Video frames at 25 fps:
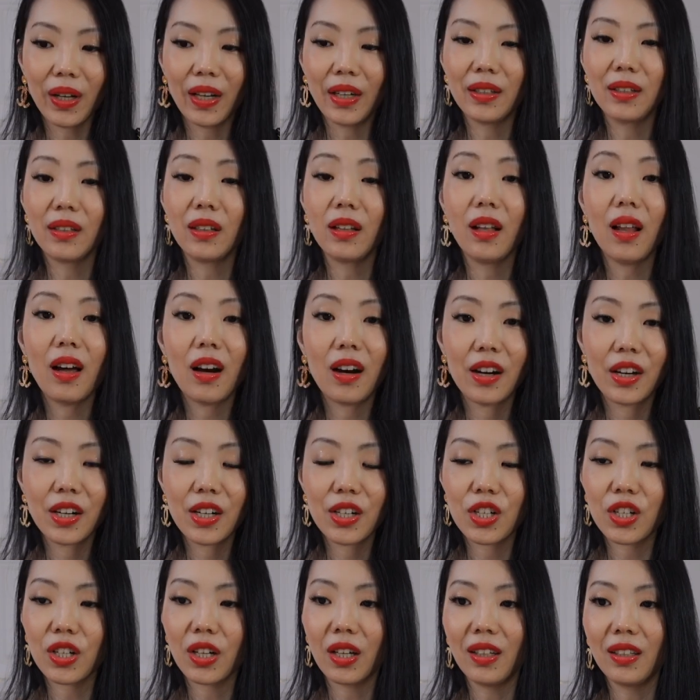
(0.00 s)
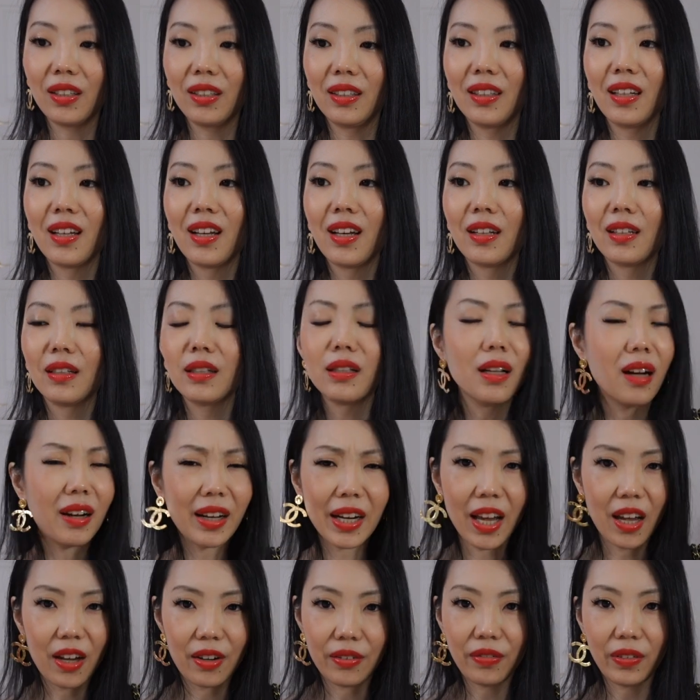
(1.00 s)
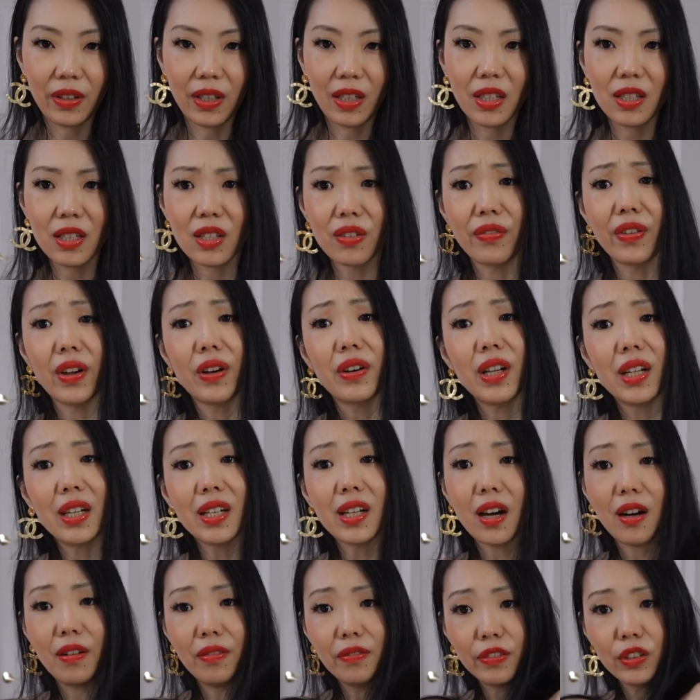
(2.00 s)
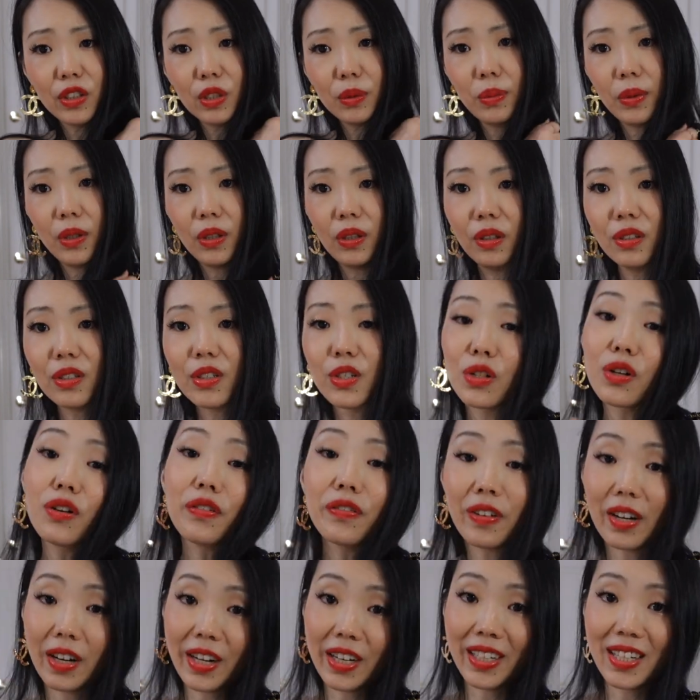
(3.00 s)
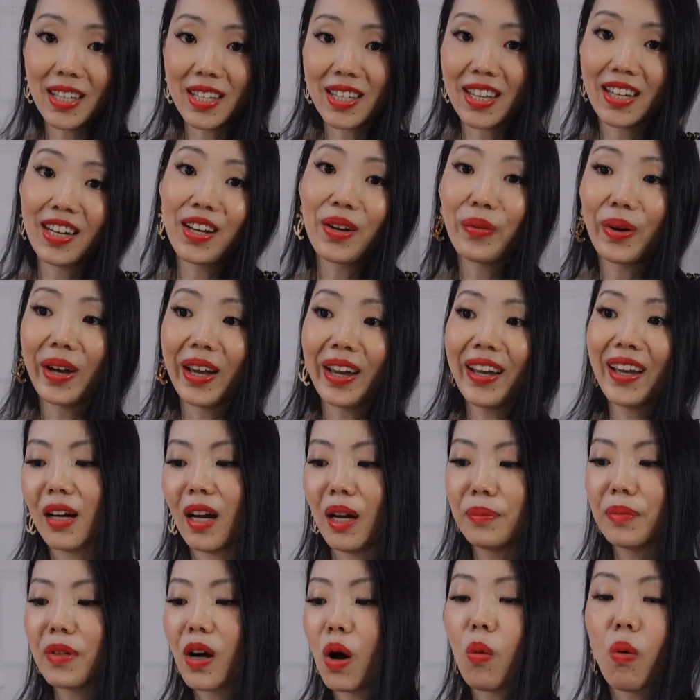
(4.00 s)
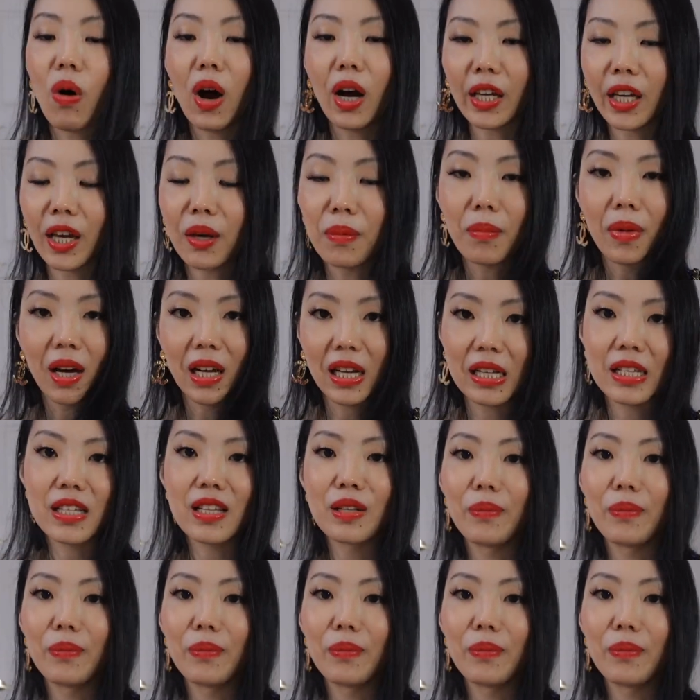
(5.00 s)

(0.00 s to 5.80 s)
and large and not heavy. It's very comfortable. So far it is anyway. I'm not walking miles